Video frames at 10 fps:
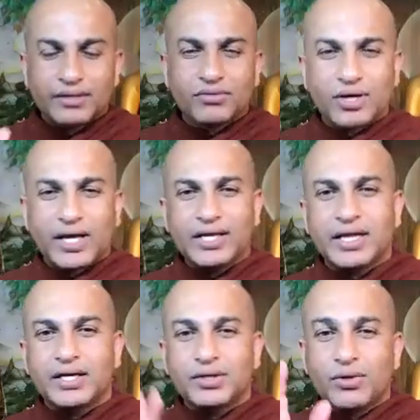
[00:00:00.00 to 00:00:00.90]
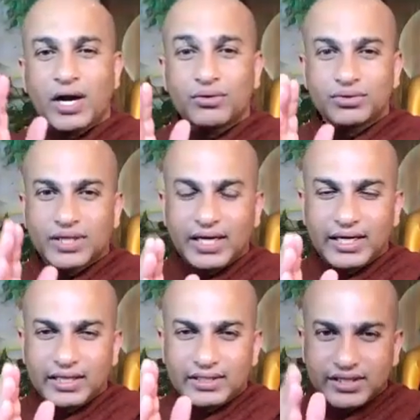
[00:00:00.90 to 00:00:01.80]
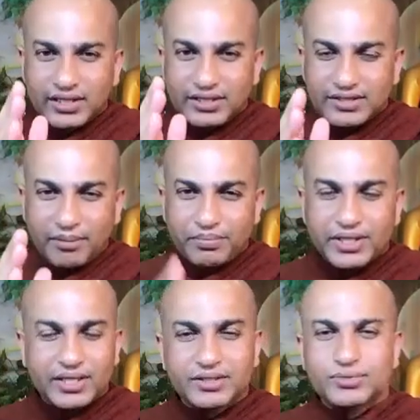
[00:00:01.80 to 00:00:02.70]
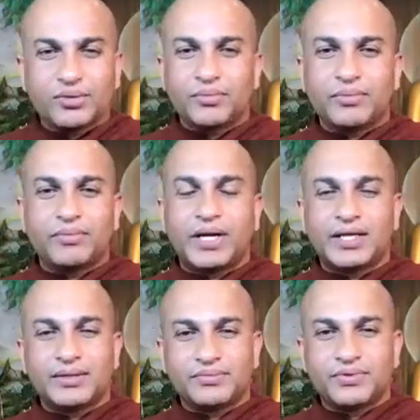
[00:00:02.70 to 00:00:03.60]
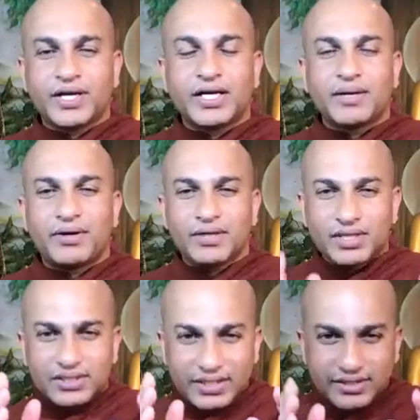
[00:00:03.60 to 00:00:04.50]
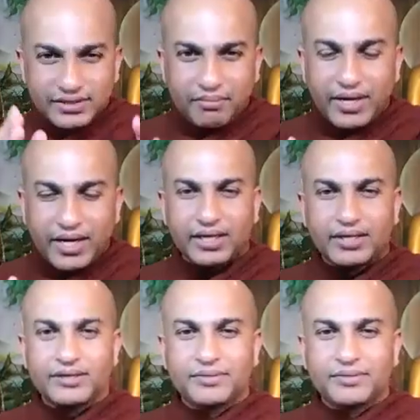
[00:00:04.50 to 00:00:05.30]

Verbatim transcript: so like that you have to tell it sati sampajana so but forget about it just the mind